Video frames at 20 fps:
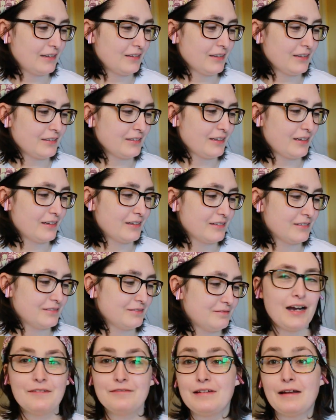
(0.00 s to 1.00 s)
I like that.
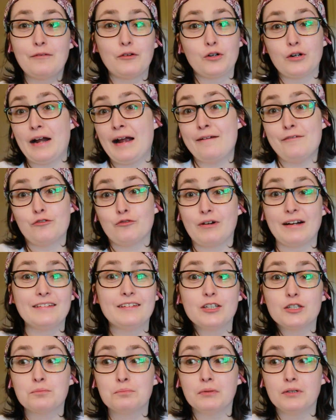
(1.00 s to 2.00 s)
I've never, I haven't read
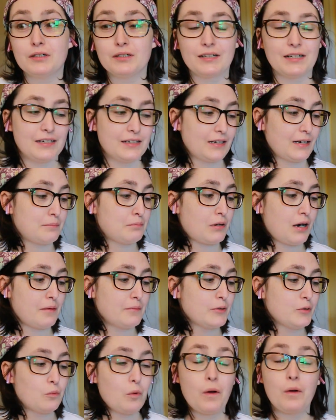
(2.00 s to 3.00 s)
this book, and I
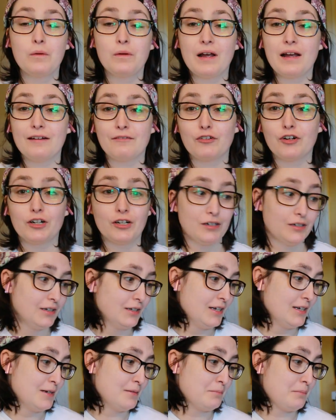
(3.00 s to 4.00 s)
probably won't ever.
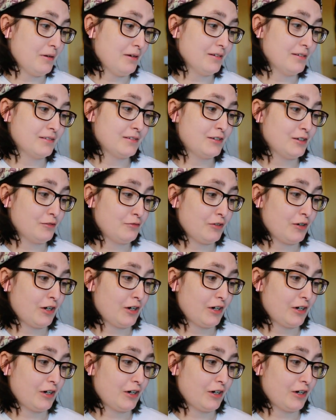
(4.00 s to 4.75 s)
But good for